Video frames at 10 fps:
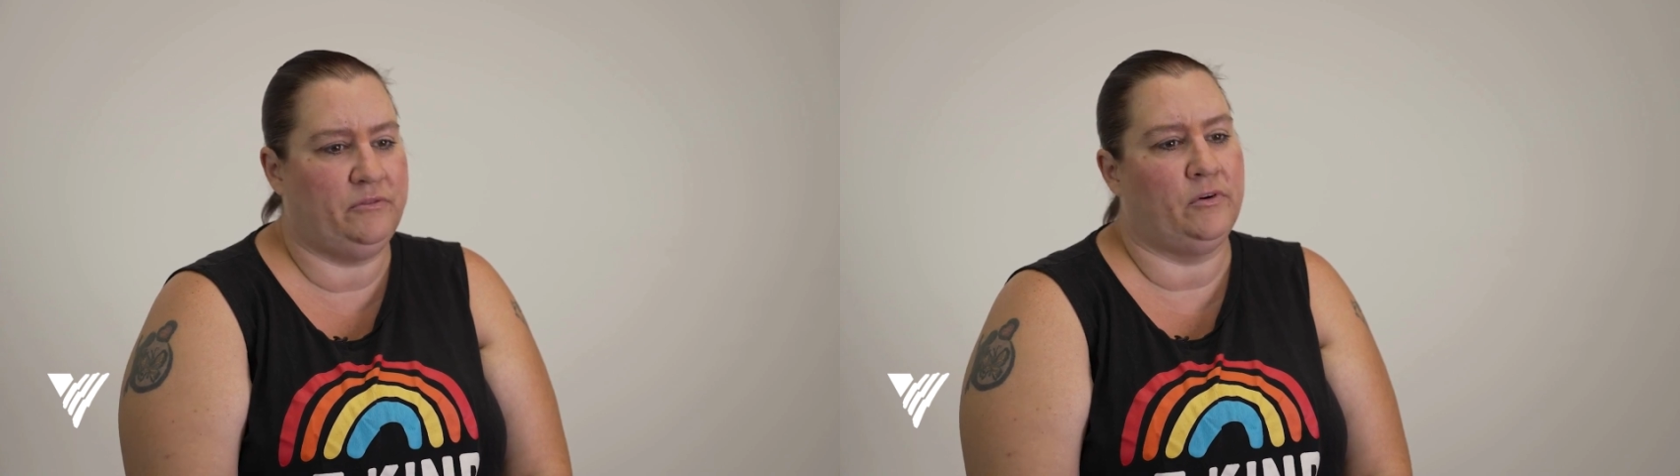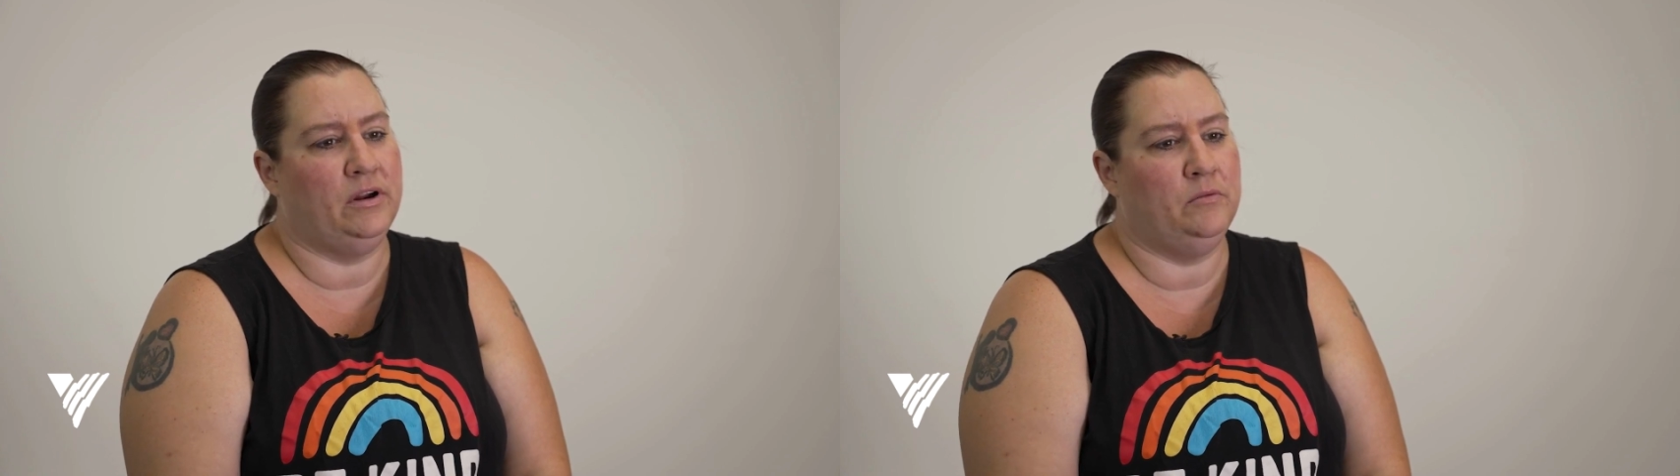
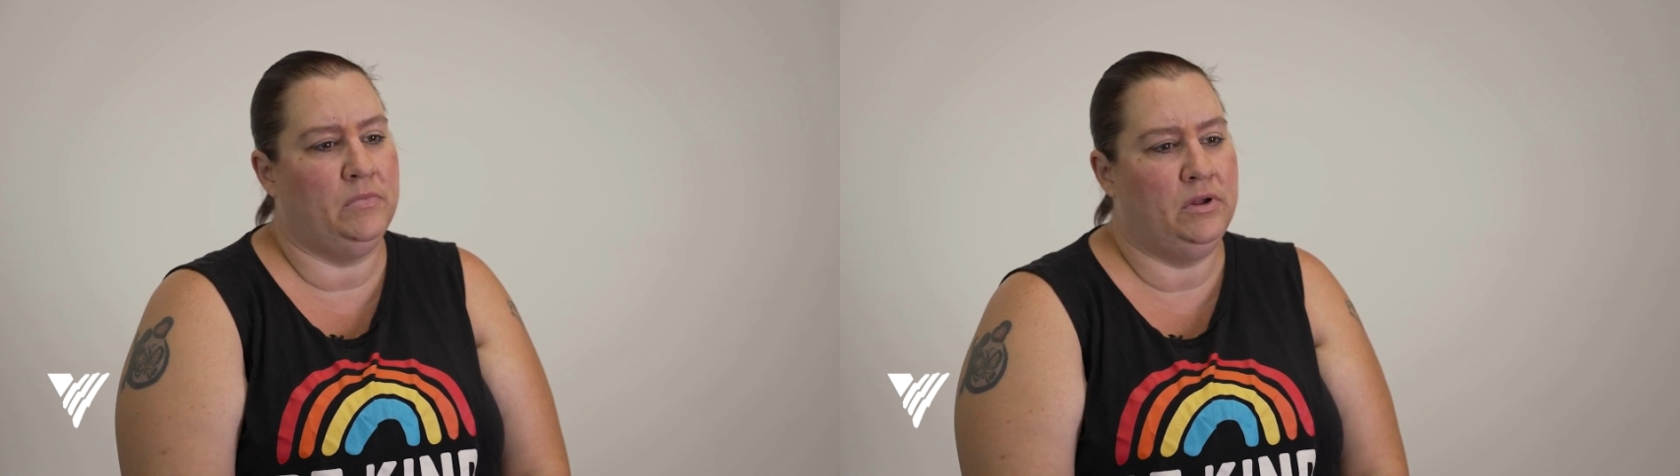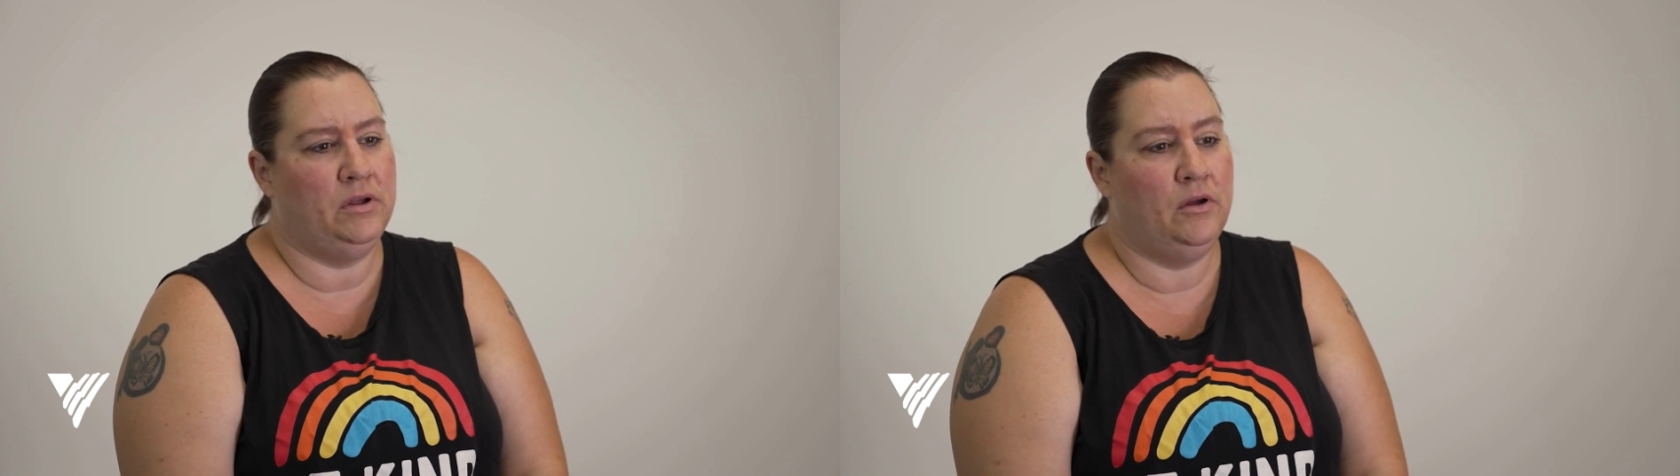for him
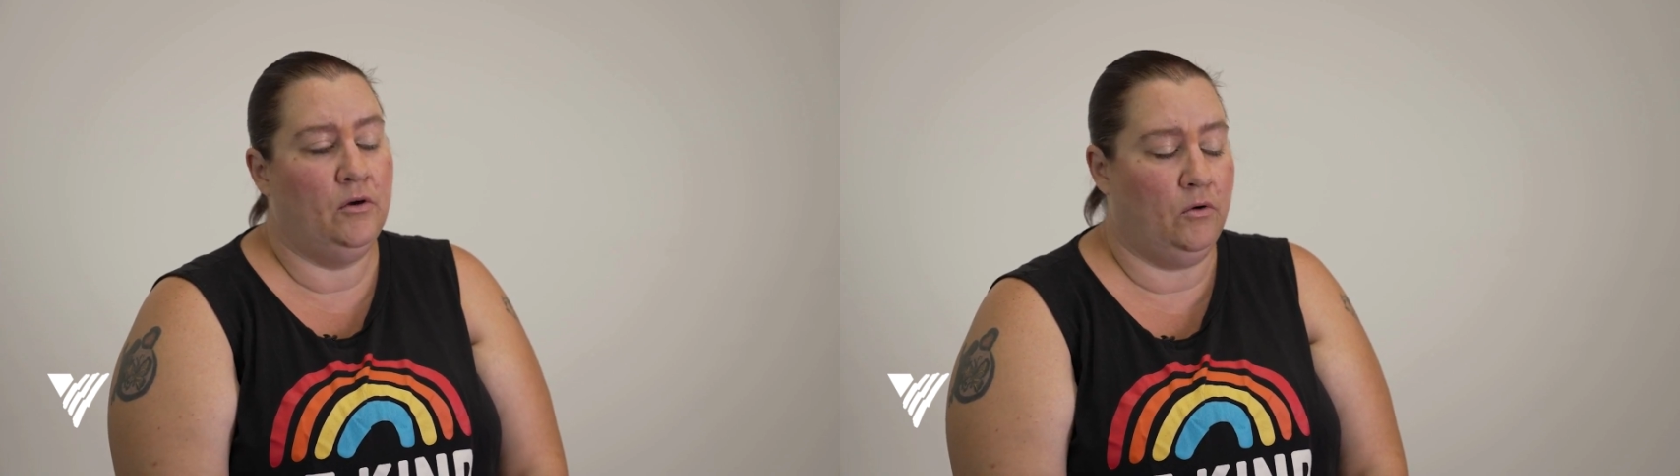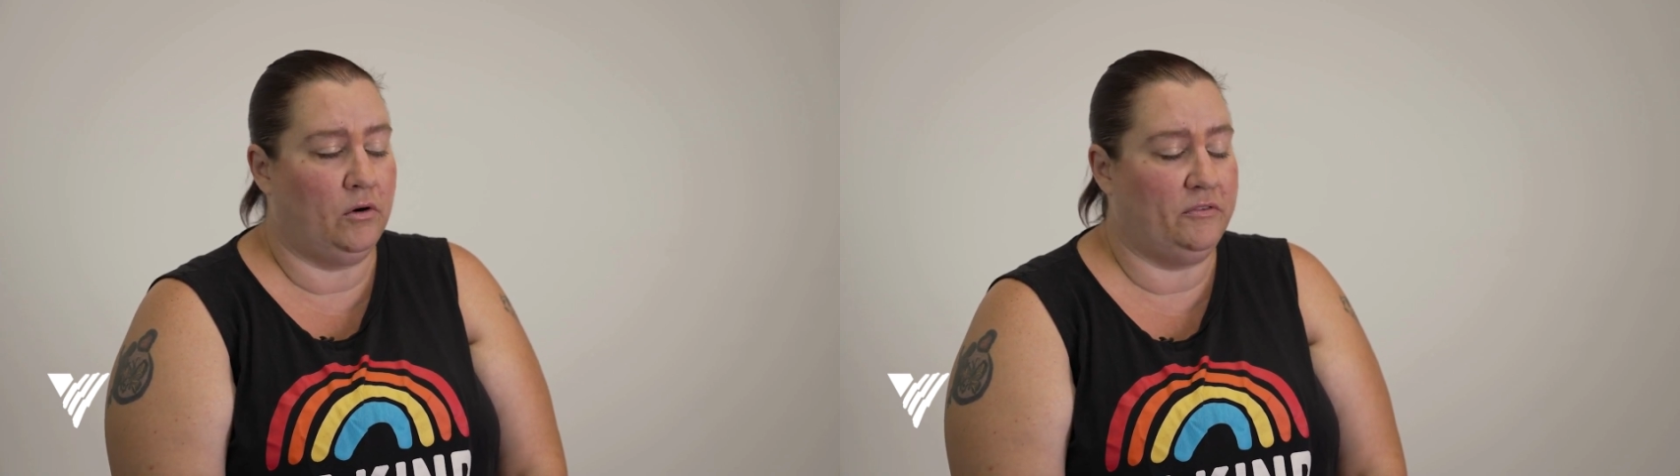
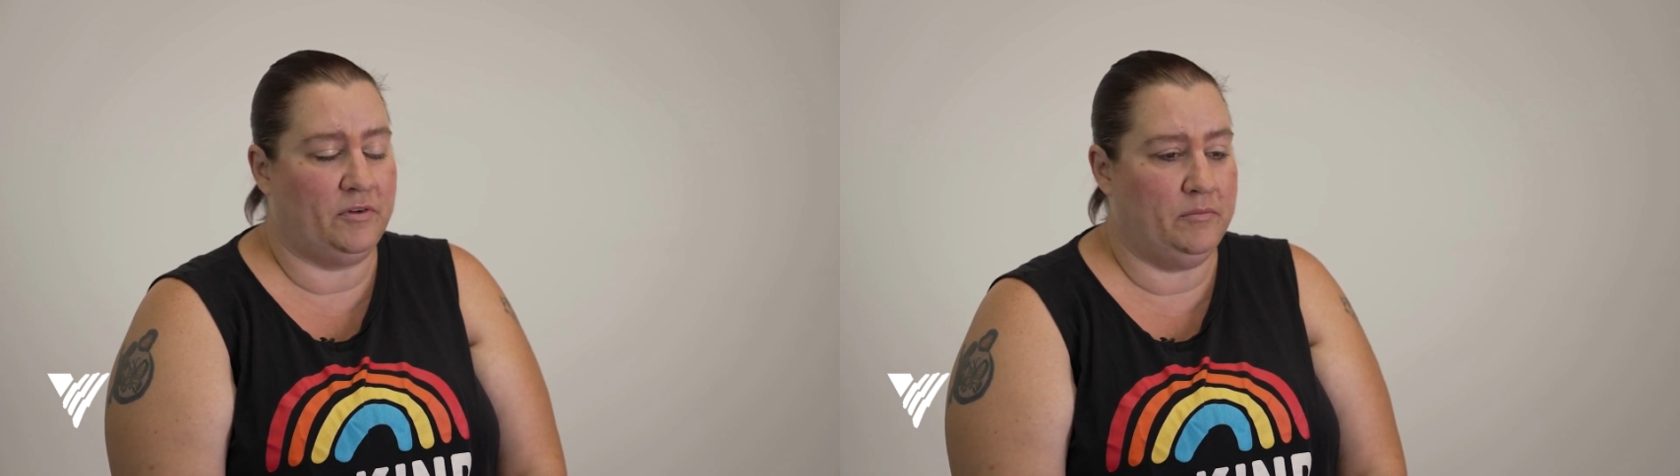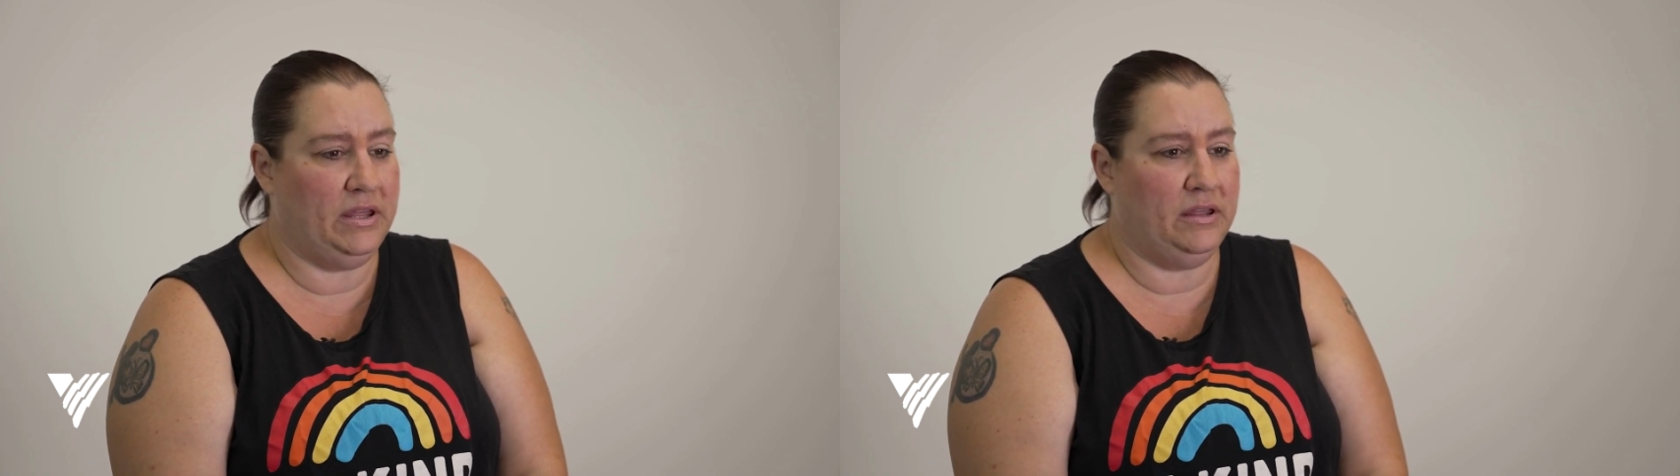or
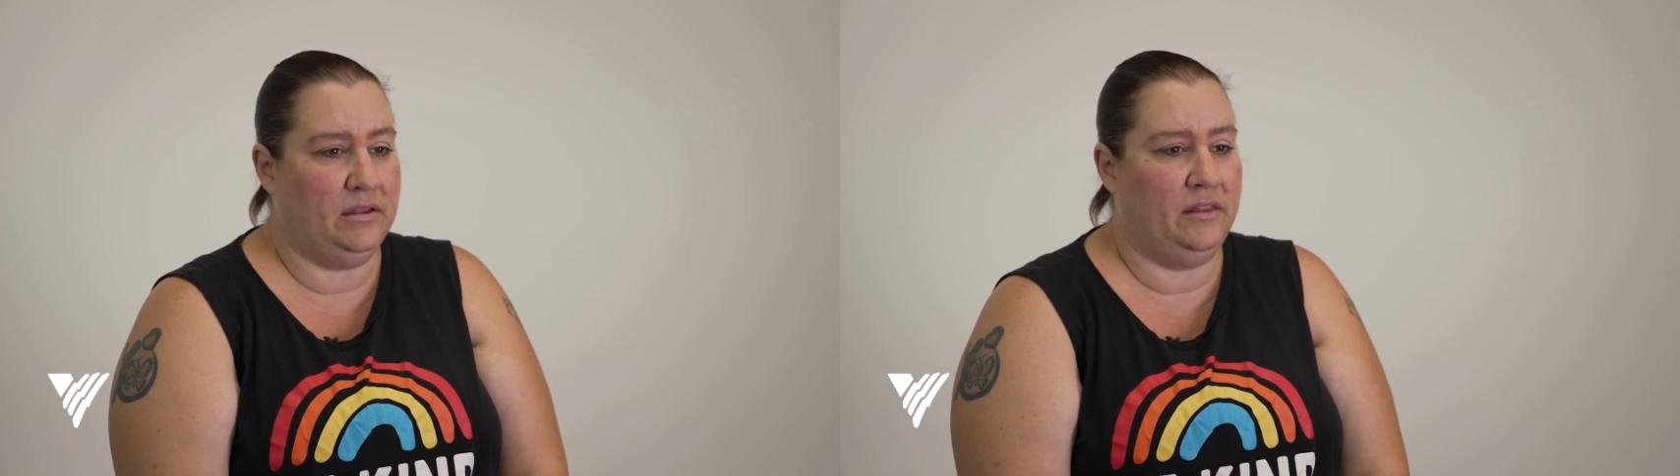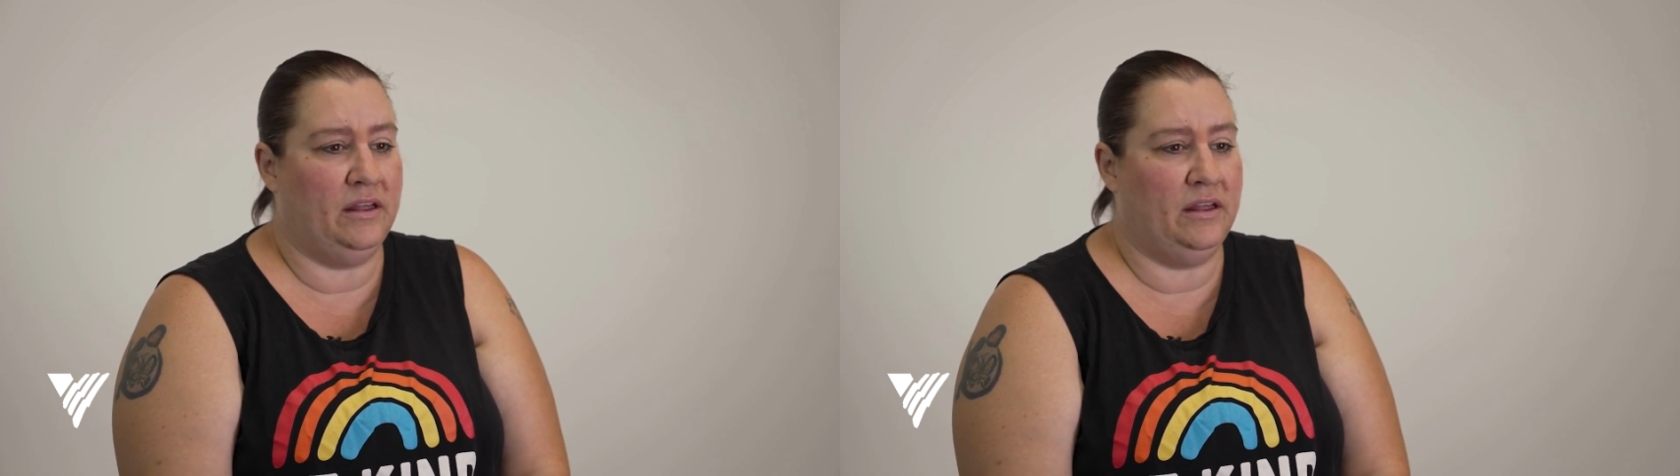for me. And